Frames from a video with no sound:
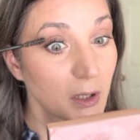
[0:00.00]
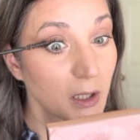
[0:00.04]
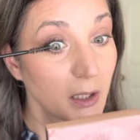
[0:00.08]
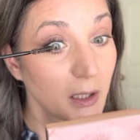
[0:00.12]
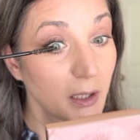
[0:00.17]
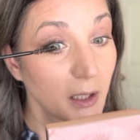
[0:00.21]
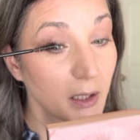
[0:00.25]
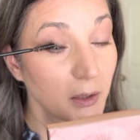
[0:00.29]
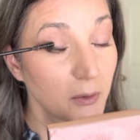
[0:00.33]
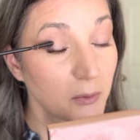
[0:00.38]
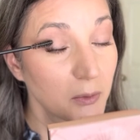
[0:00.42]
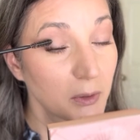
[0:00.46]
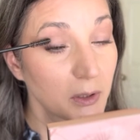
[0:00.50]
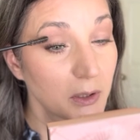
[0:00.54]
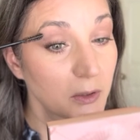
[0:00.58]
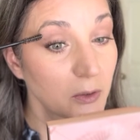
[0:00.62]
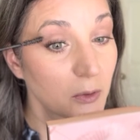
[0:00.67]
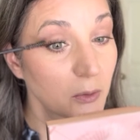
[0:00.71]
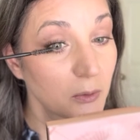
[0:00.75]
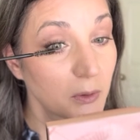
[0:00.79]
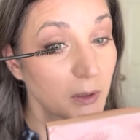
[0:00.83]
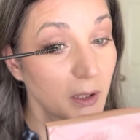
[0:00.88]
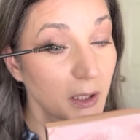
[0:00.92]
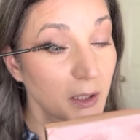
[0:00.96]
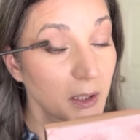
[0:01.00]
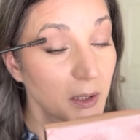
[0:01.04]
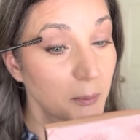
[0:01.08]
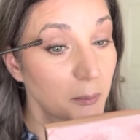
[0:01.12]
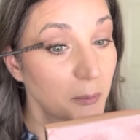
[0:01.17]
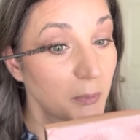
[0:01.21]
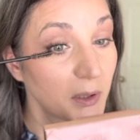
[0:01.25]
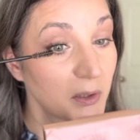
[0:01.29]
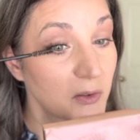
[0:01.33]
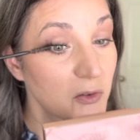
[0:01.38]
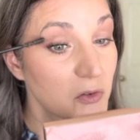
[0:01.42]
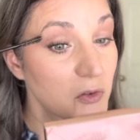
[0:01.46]
and I really don't like
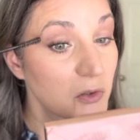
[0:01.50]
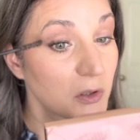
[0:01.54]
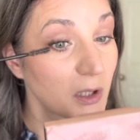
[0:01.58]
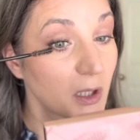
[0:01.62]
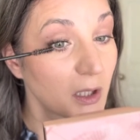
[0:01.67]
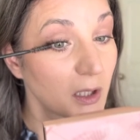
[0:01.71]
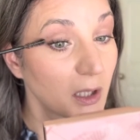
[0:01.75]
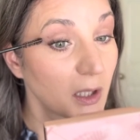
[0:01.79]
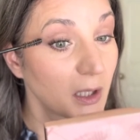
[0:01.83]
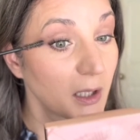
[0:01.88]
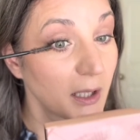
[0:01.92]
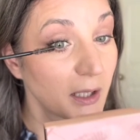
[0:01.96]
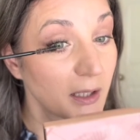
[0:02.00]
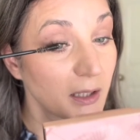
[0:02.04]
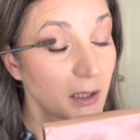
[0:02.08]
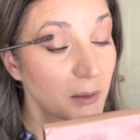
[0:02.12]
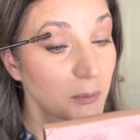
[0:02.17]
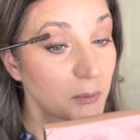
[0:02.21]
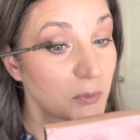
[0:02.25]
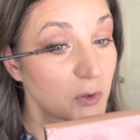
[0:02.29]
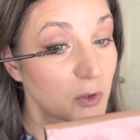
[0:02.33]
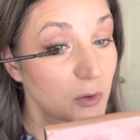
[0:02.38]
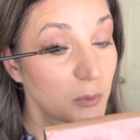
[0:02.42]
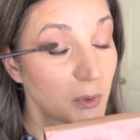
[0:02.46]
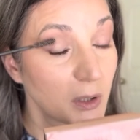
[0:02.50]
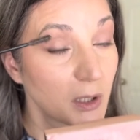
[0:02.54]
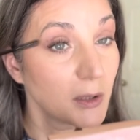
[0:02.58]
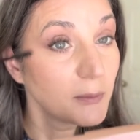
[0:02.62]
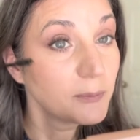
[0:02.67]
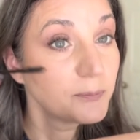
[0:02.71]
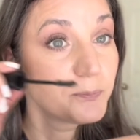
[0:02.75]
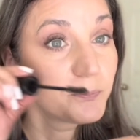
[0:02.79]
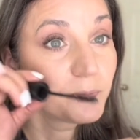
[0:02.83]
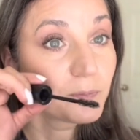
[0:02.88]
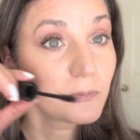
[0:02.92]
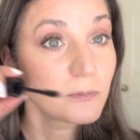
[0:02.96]
them bunched together. I like them to be
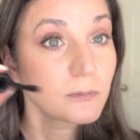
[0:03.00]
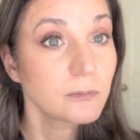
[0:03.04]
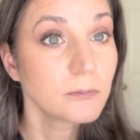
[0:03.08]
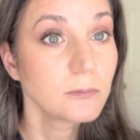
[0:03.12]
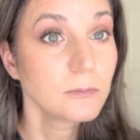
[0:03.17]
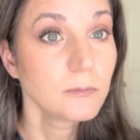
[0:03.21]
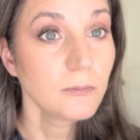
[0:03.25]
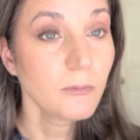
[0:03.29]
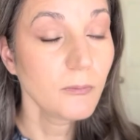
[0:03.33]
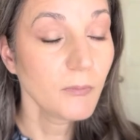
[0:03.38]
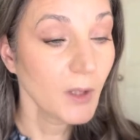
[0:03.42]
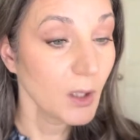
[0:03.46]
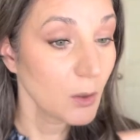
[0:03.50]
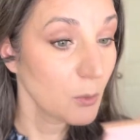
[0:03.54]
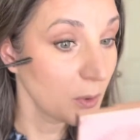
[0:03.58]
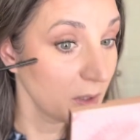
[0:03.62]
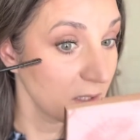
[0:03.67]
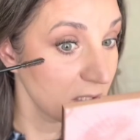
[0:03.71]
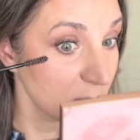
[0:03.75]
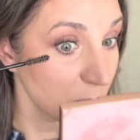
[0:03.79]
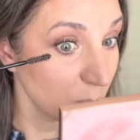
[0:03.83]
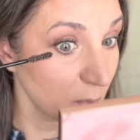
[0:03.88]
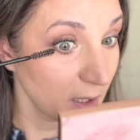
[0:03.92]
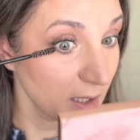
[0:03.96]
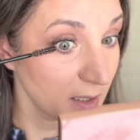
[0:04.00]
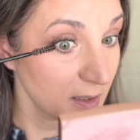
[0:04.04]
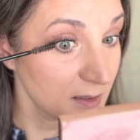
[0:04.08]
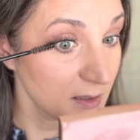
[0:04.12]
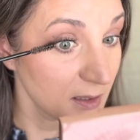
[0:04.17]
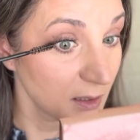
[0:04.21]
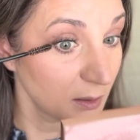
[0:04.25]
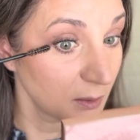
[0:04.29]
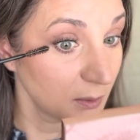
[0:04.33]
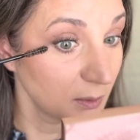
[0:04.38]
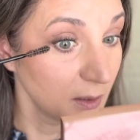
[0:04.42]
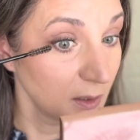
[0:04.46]
quite spread.
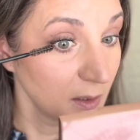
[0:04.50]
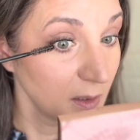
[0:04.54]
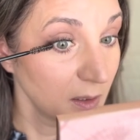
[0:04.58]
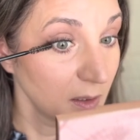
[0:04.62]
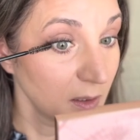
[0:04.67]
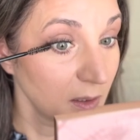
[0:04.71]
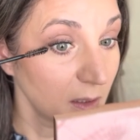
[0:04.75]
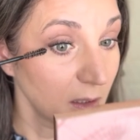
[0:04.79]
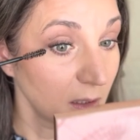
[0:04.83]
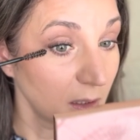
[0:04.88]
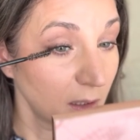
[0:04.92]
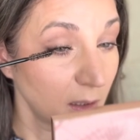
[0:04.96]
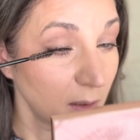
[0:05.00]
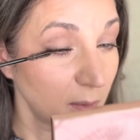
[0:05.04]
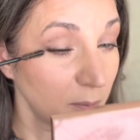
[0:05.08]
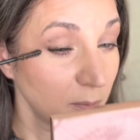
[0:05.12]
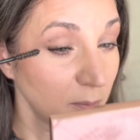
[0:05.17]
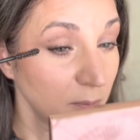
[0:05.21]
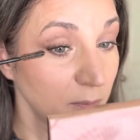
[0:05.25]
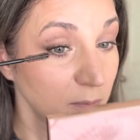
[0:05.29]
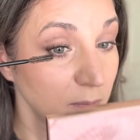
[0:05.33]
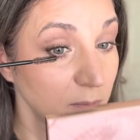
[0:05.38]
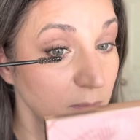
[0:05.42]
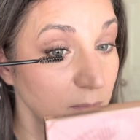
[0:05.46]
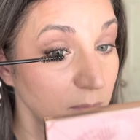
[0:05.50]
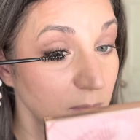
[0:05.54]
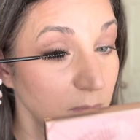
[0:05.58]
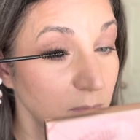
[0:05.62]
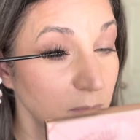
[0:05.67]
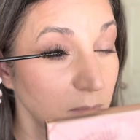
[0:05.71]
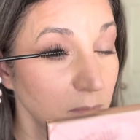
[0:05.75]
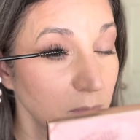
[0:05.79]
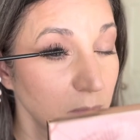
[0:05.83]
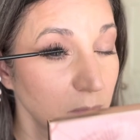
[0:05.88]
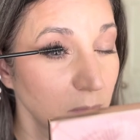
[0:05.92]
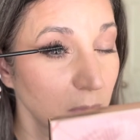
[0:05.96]
So I'm
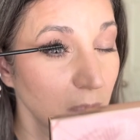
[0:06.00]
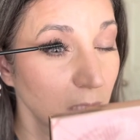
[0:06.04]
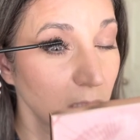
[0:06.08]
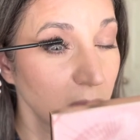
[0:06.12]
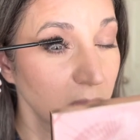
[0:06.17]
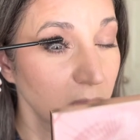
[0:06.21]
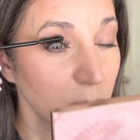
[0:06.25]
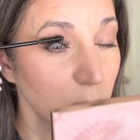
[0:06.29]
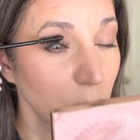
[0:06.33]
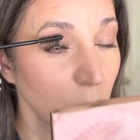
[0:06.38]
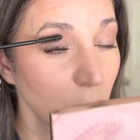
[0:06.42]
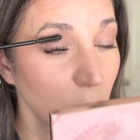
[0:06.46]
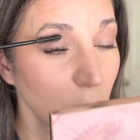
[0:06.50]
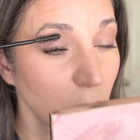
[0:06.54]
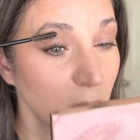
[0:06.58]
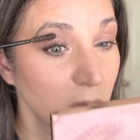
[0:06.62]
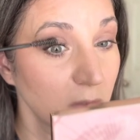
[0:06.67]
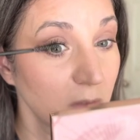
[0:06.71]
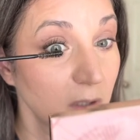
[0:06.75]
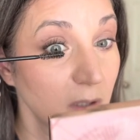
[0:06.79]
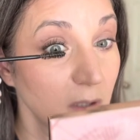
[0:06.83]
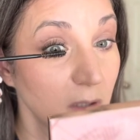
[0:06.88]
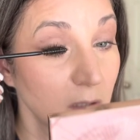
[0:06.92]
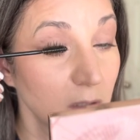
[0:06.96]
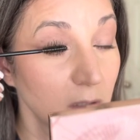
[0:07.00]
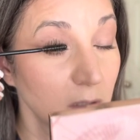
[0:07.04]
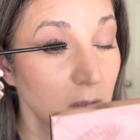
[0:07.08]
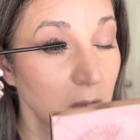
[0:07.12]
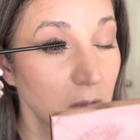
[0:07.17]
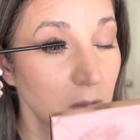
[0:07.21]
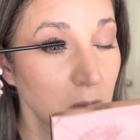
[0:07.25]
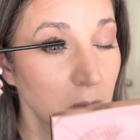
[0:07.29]
having more of a